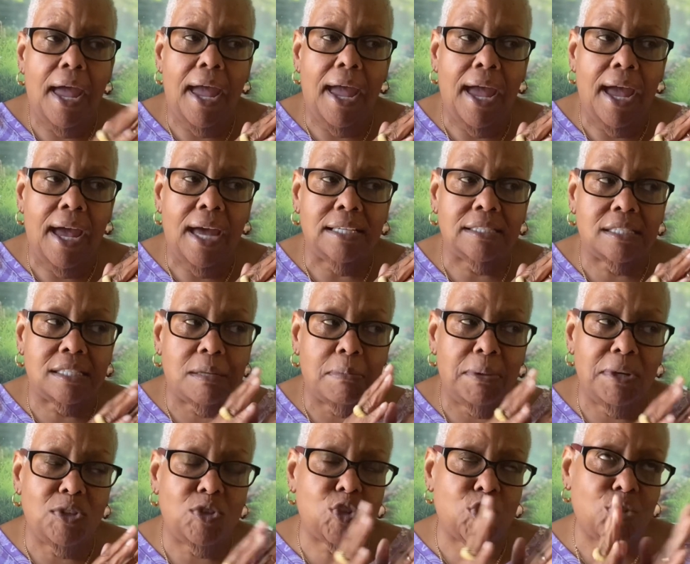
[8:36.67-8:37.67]
And to
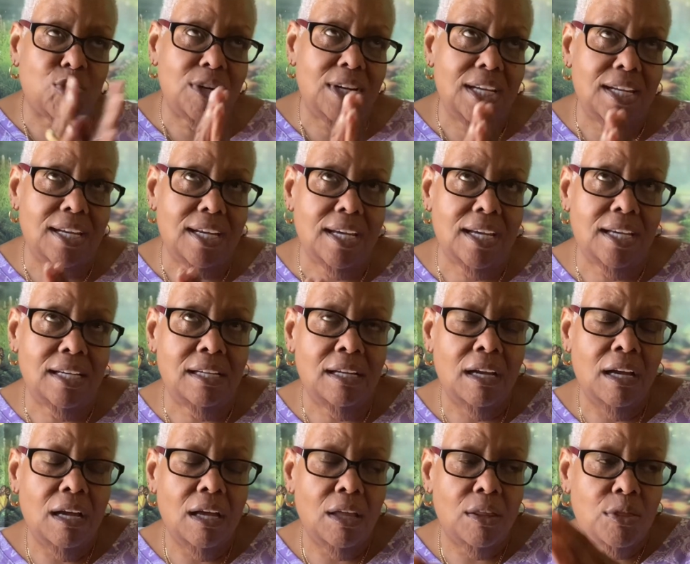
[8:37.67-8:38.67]
be treated
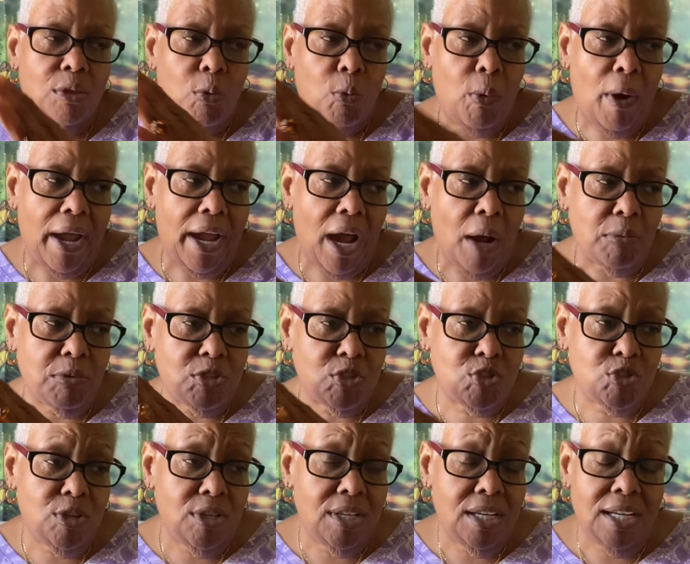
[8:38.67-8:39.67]
the way I was
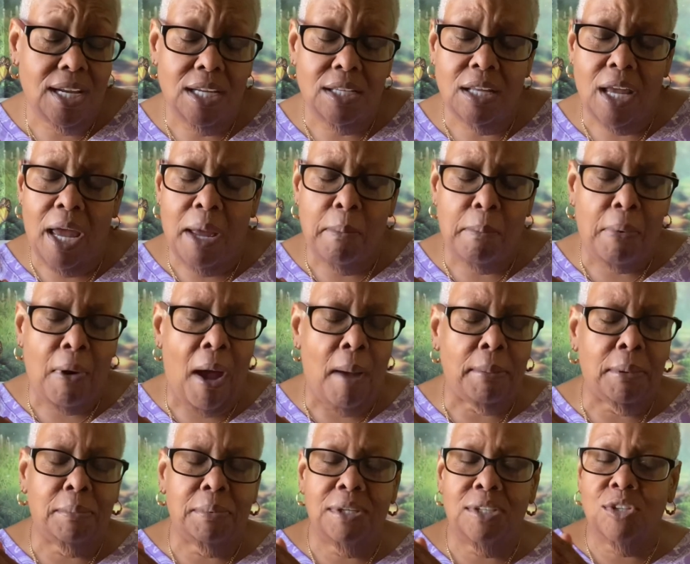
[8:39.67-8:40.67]
treated, and
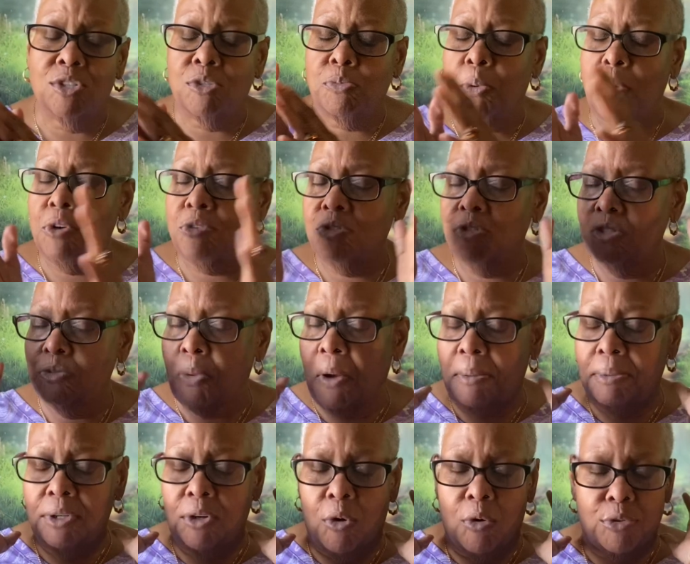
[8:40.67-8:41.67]
probably this person is
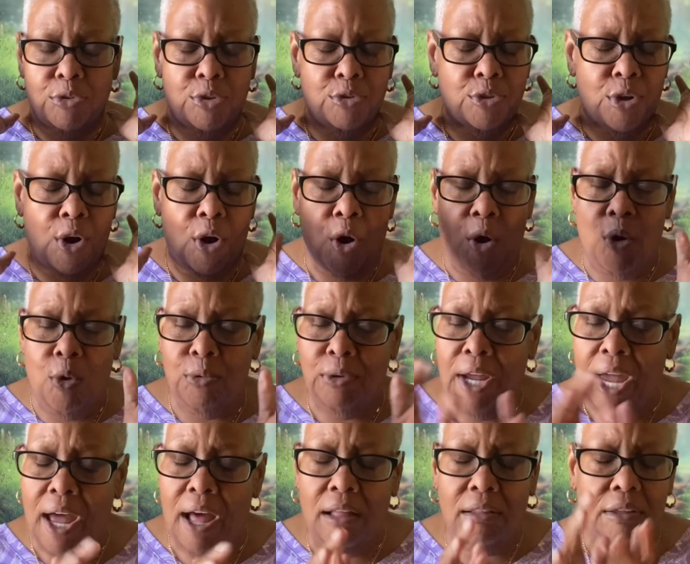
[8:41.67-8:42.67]
probably going through their own
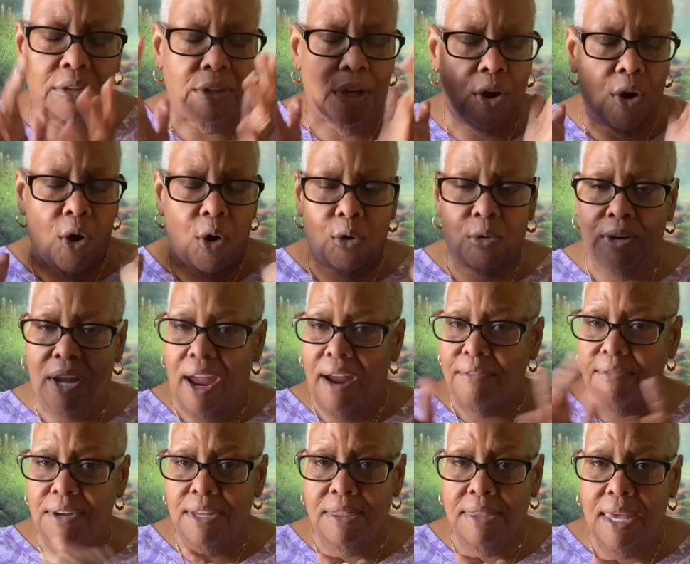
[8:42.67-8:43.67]
hell and their own
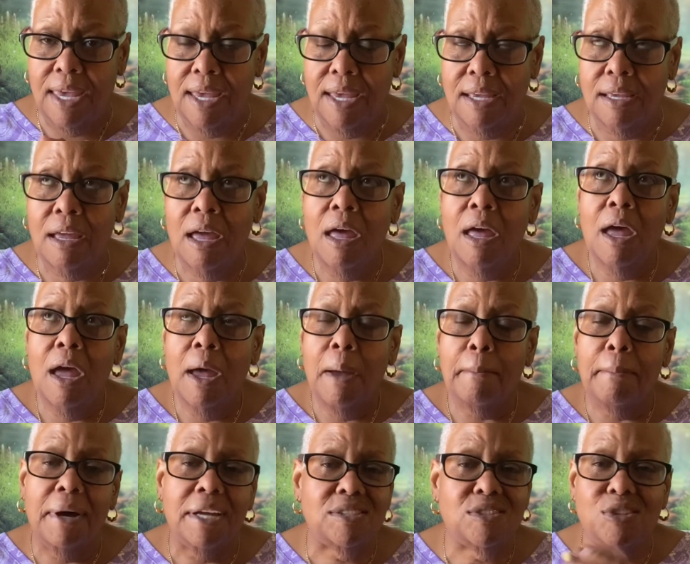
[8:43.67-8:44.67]
everything,
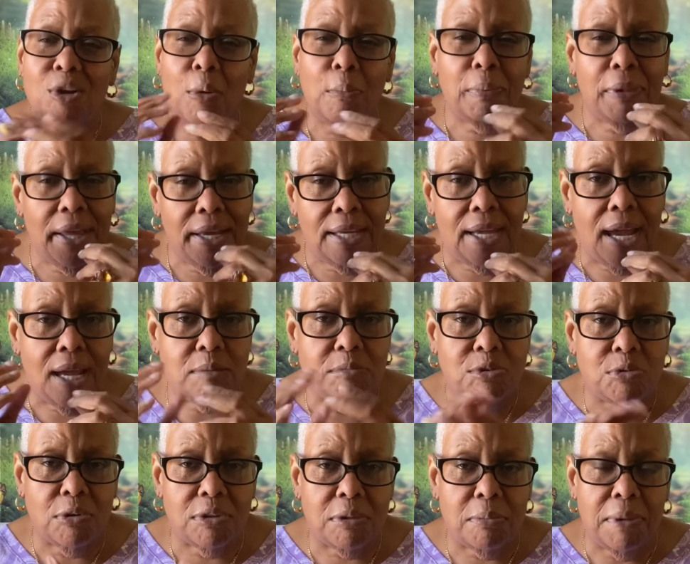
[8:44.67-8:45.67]
but don't play
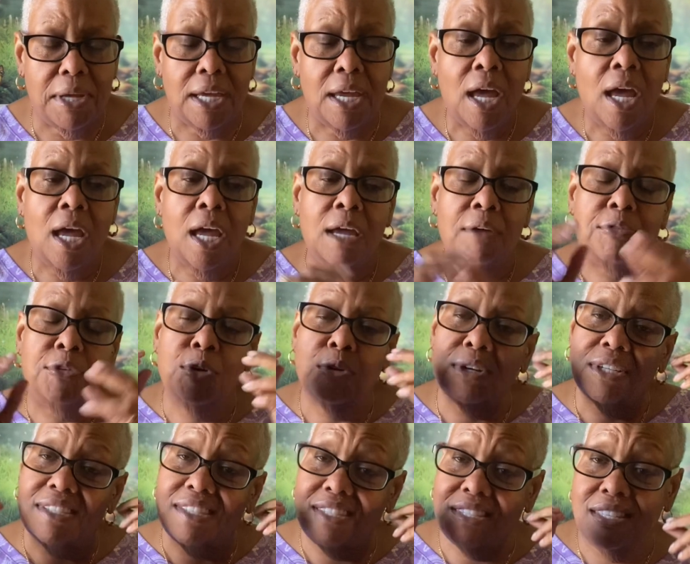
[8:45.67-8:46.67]
games with me. If you
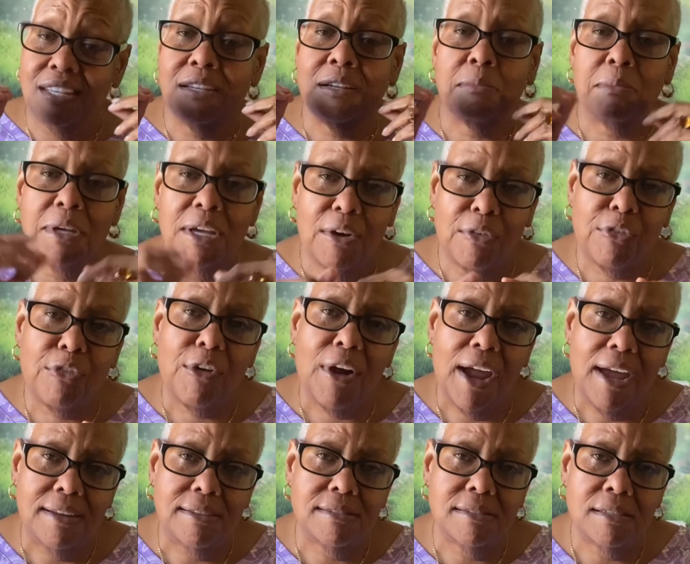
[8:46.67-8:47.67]
consider me a
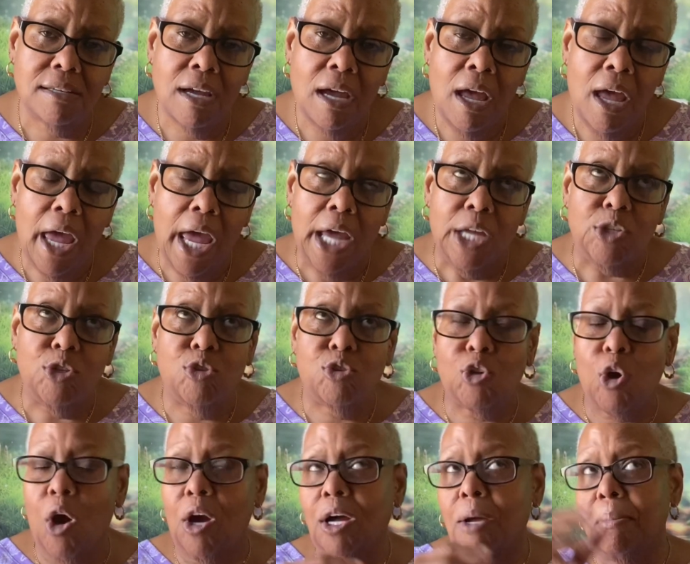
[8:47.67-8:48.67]
friend and you
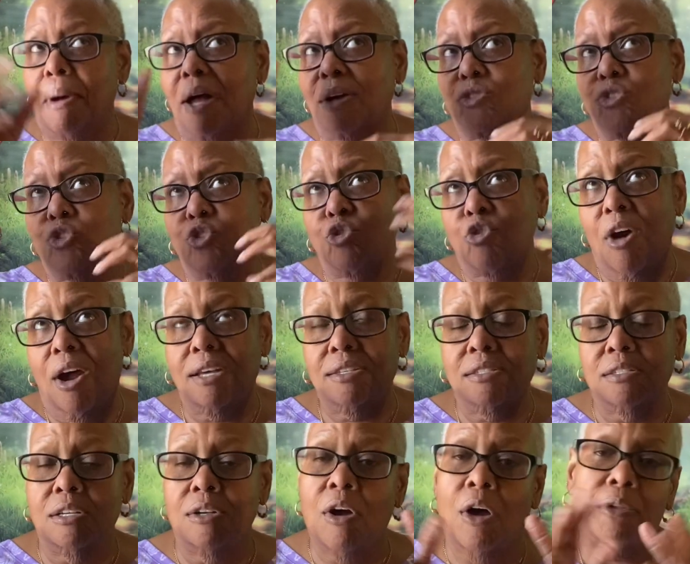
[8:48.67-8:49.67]
talk about
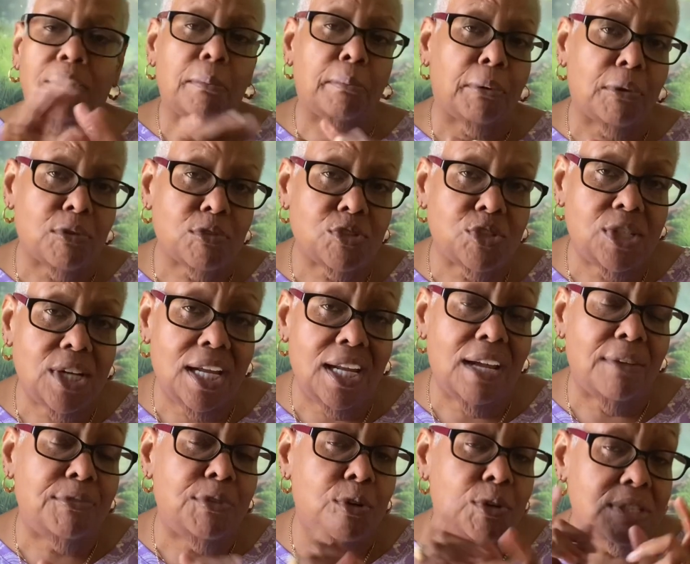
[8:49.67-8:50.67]
trust and all the bullshit,
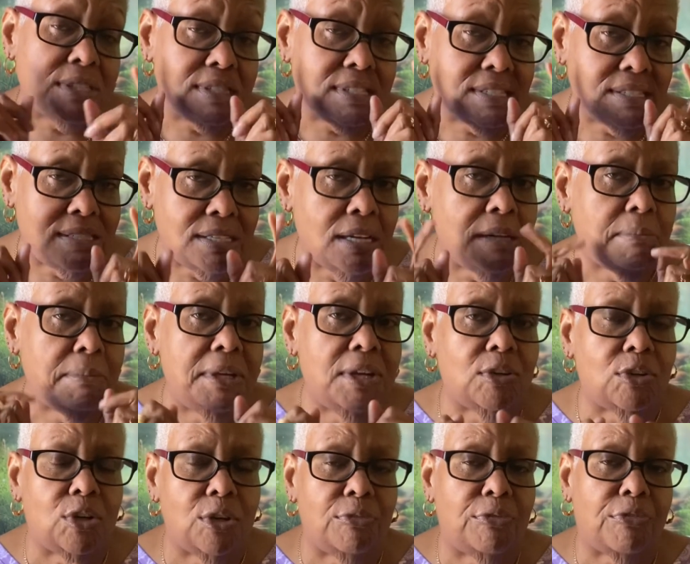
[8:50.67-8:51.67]
if you consider me a
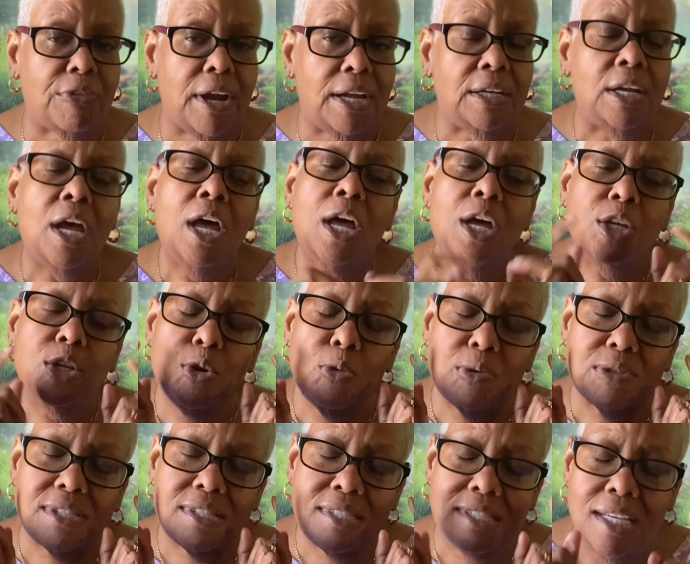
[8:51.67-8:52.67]
good friend, you
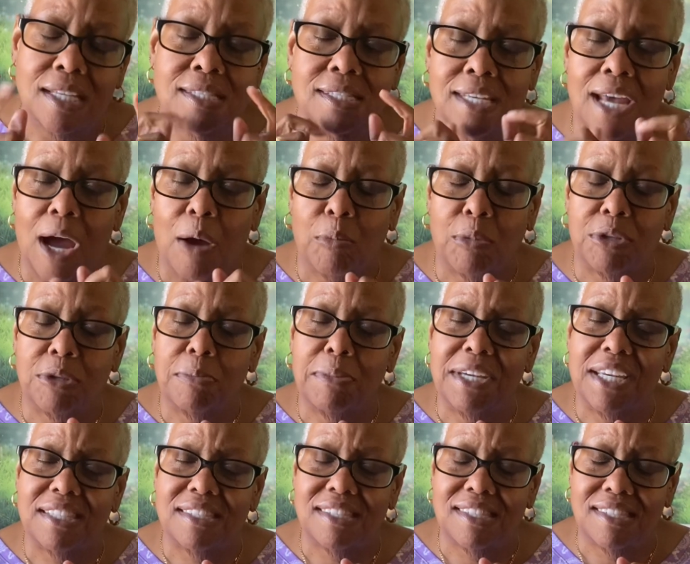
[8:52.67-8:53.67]
will sit down with
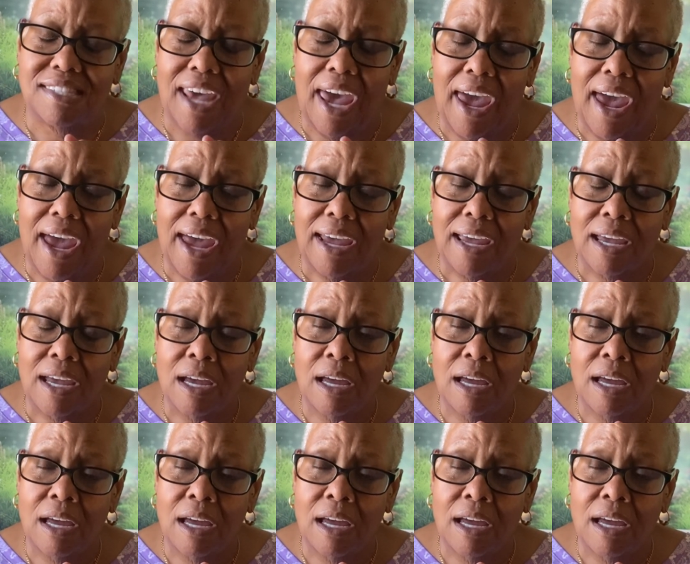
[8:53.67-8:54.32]
me and say,